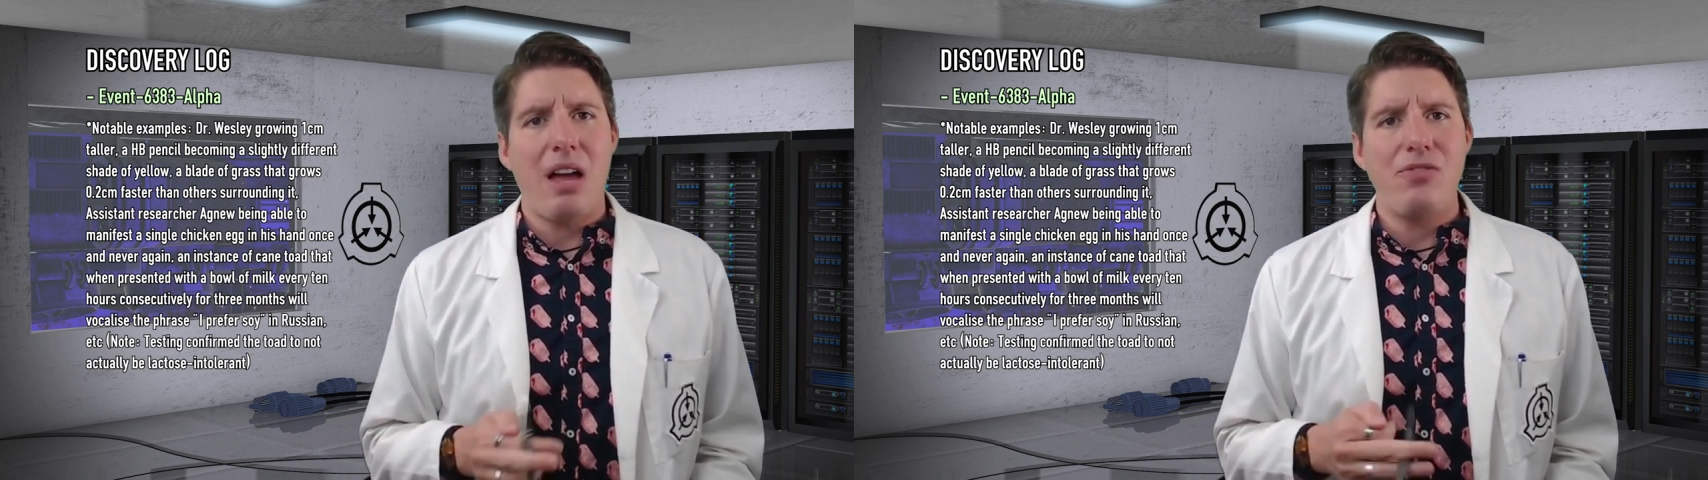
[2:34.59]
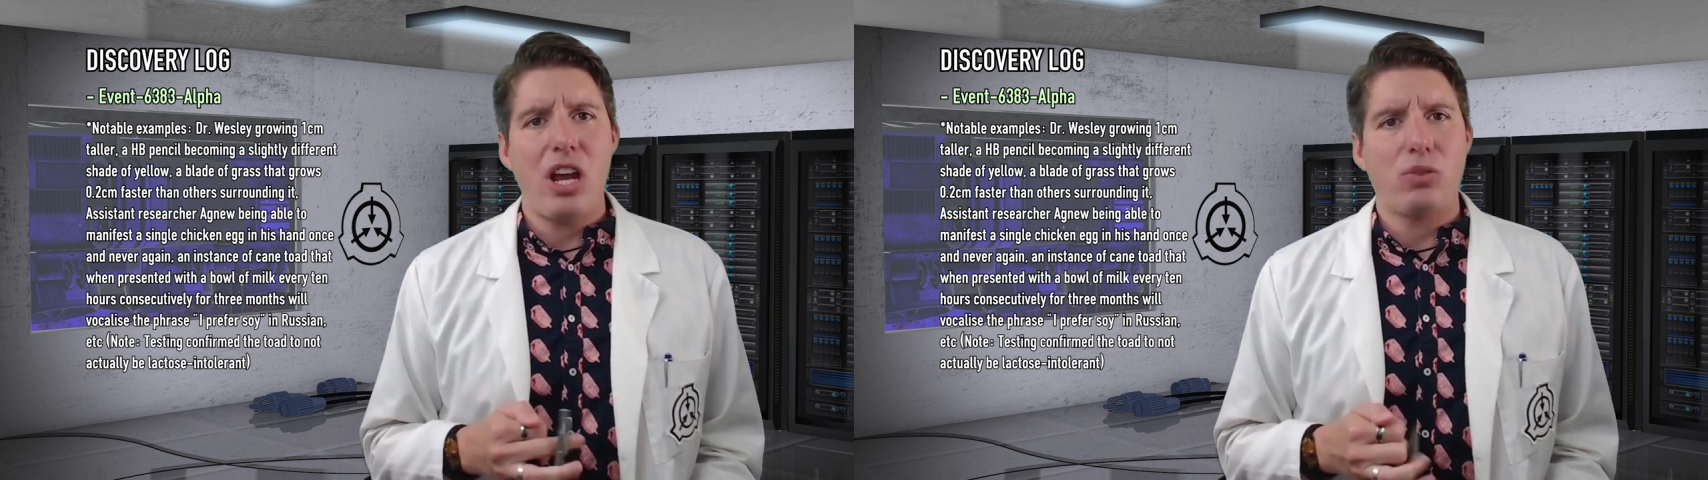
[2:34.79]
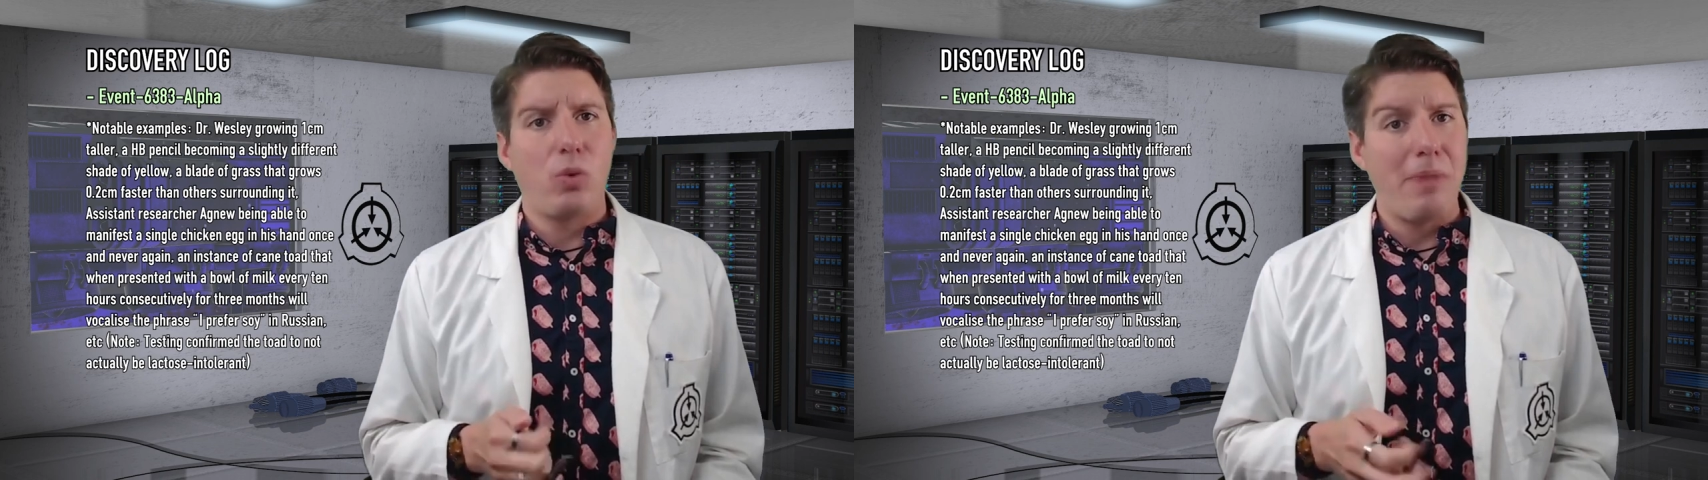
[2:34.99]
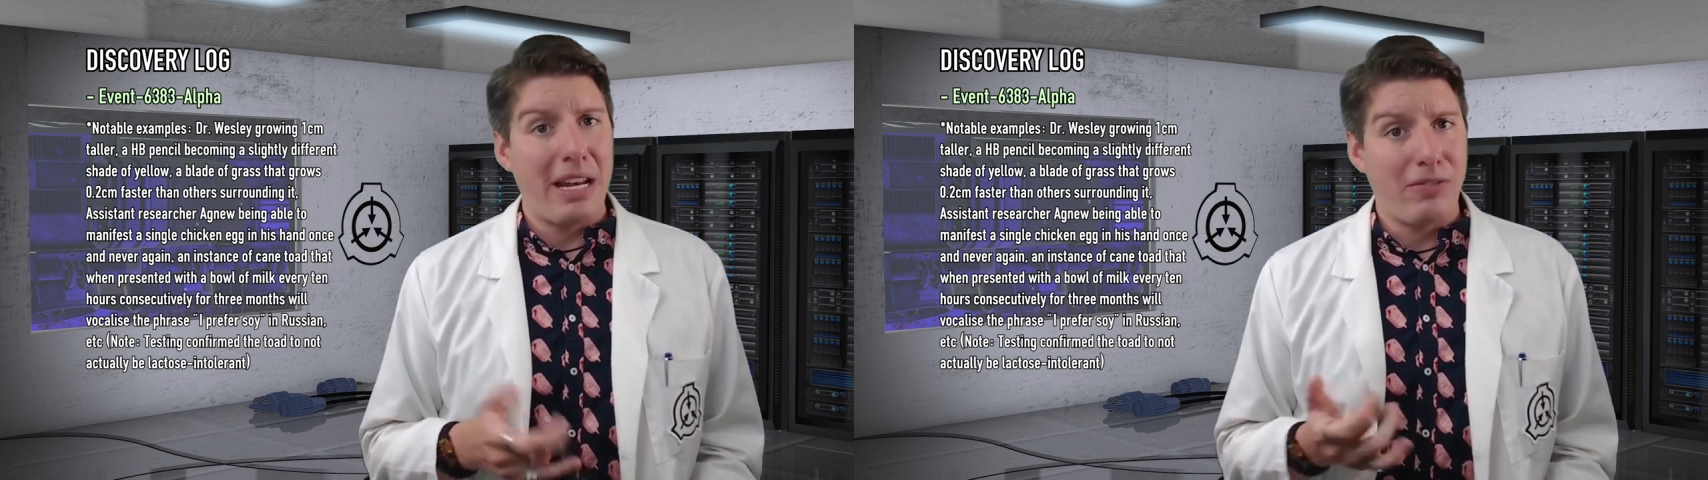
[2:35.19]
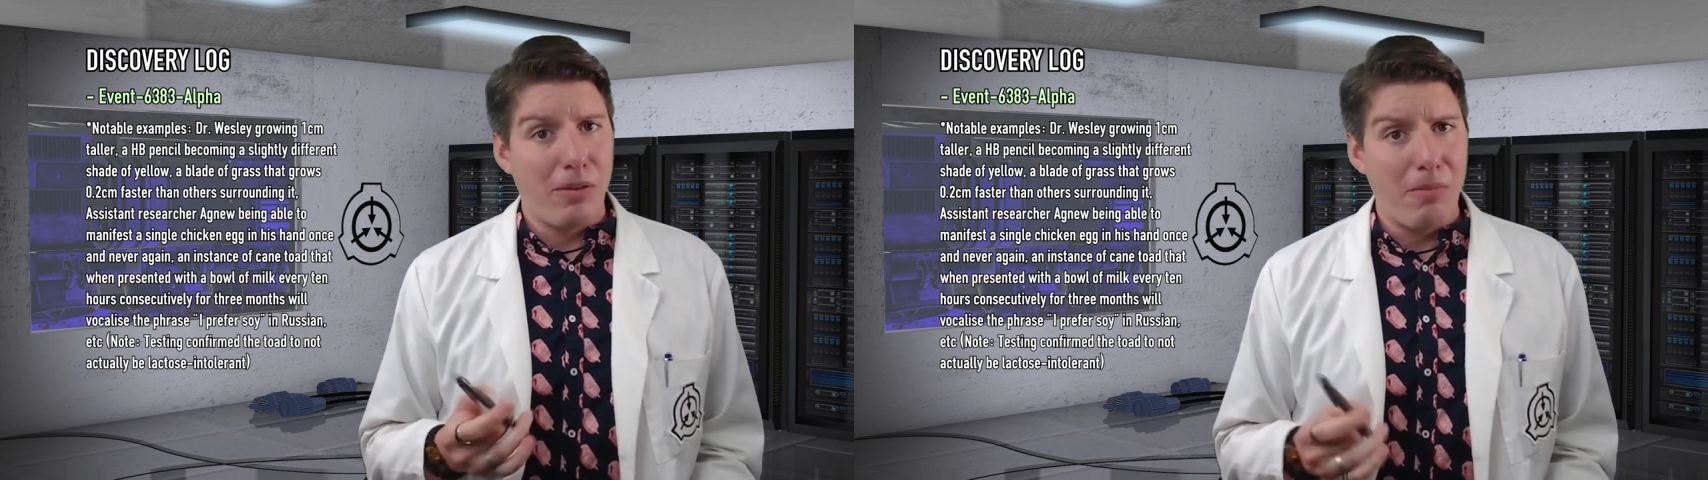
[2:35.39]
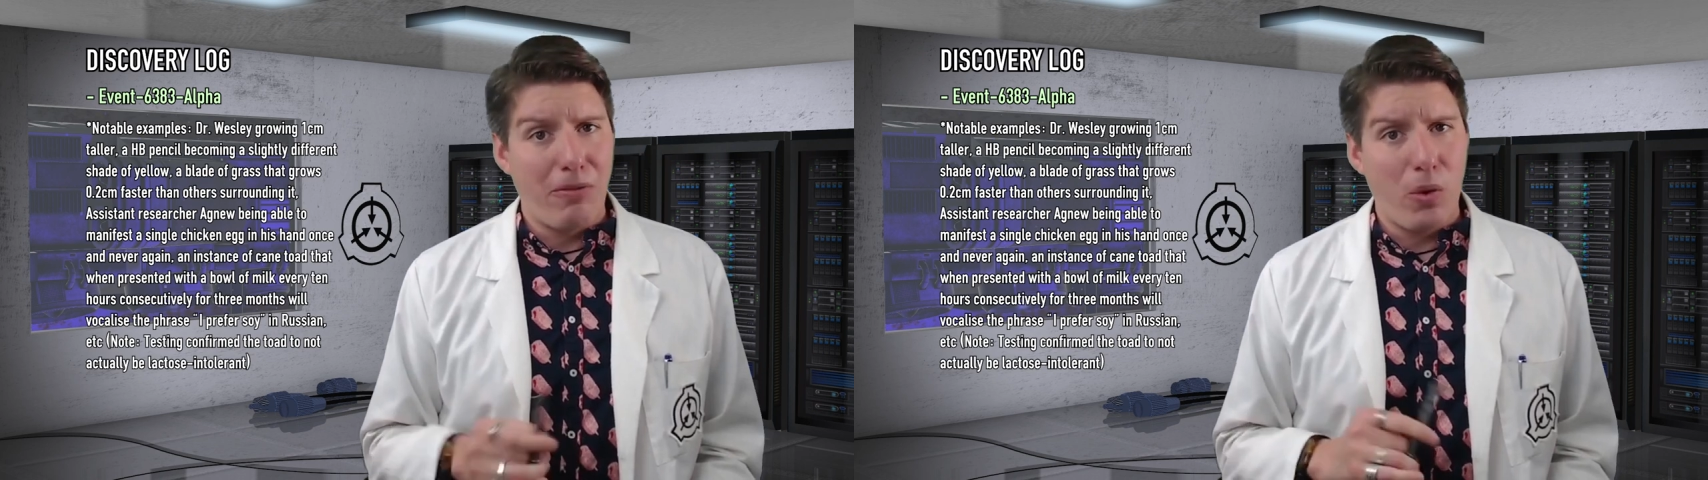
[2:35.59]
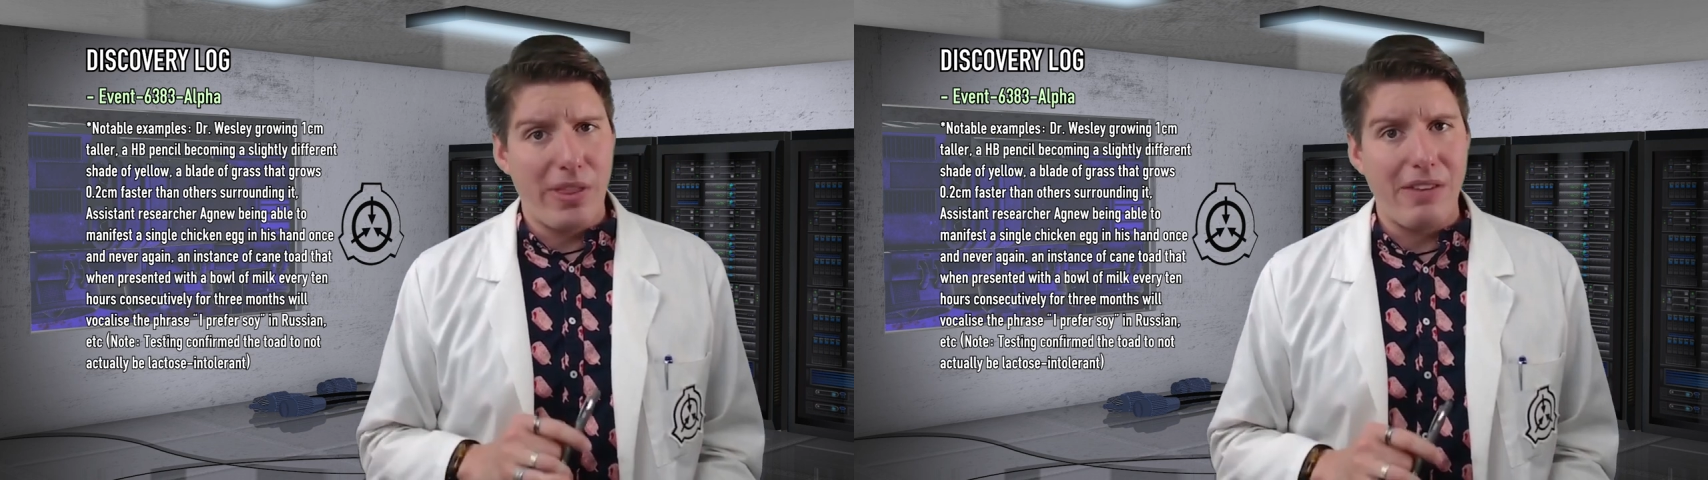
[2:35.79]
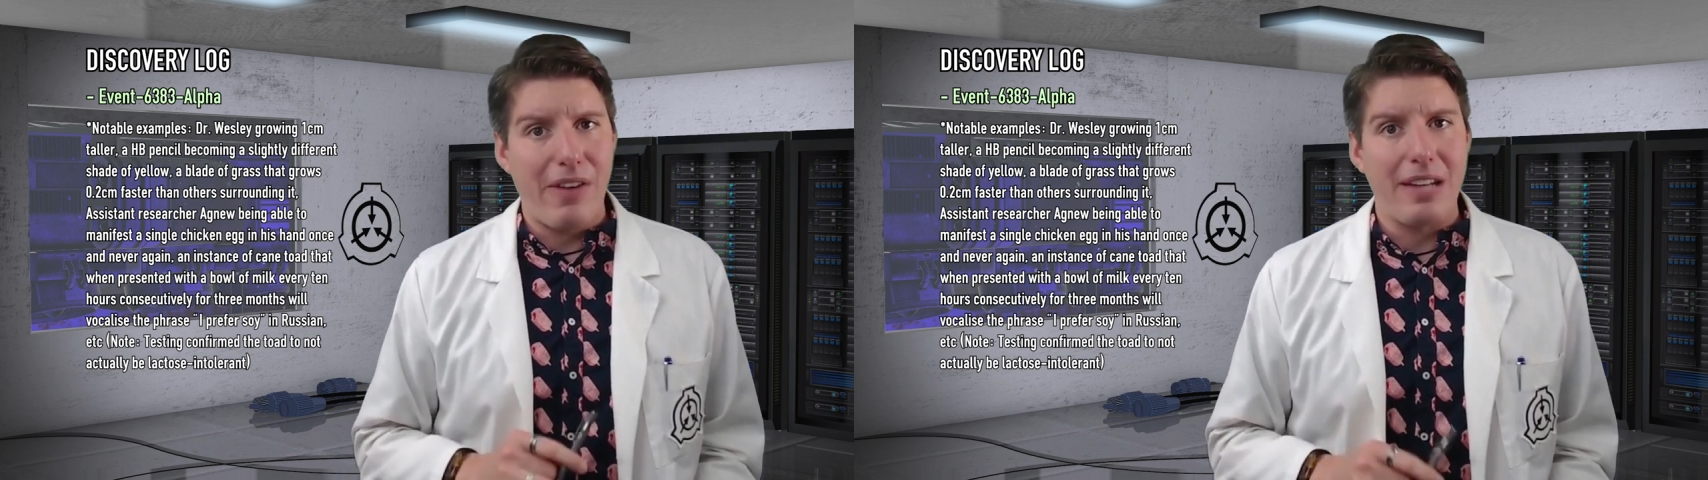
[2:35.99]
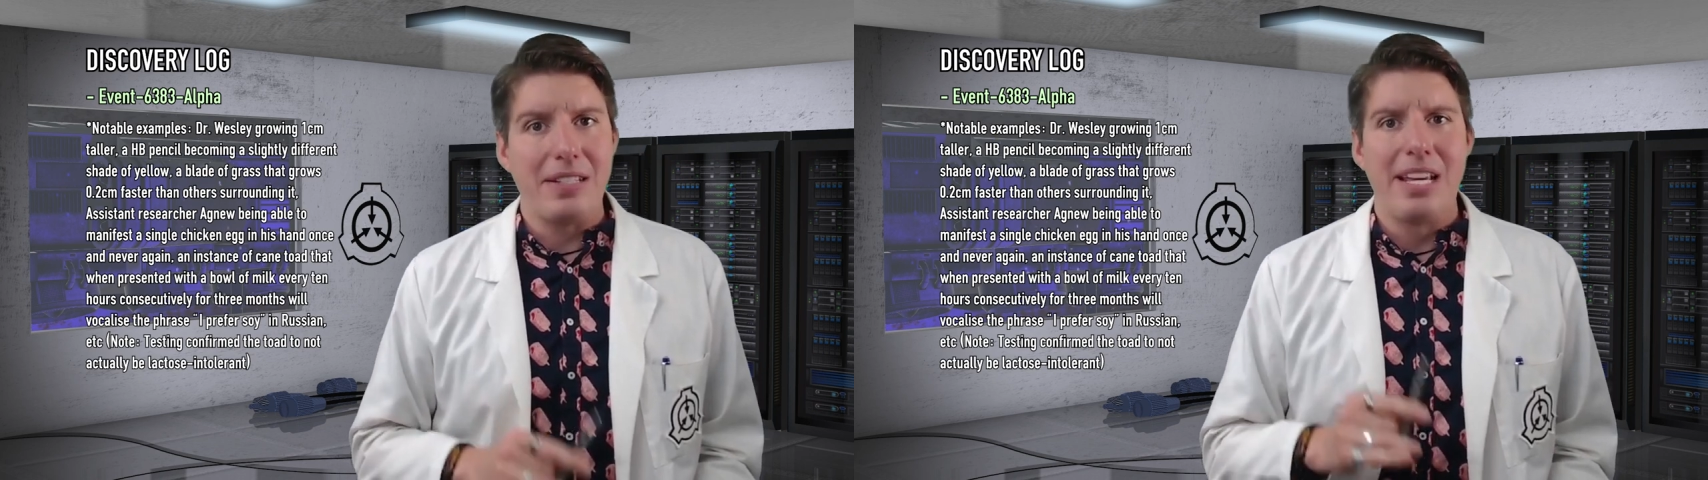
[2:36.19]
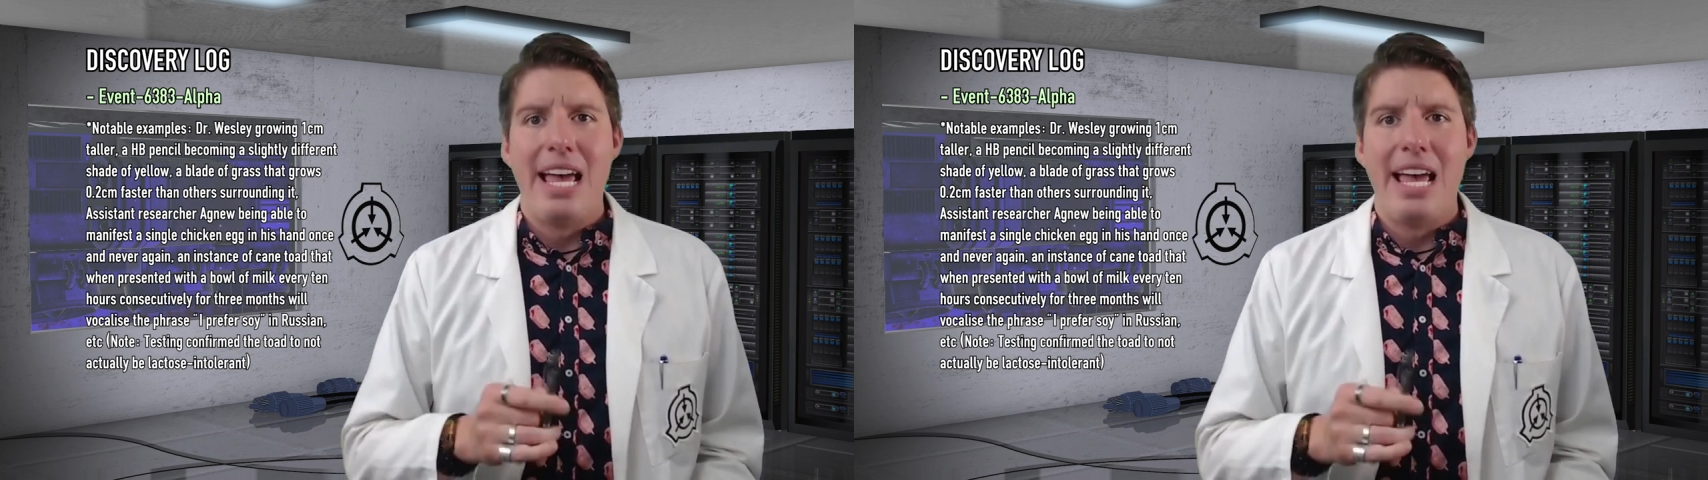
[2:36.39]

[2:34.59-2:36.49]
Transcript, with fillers: object remaining from before the event,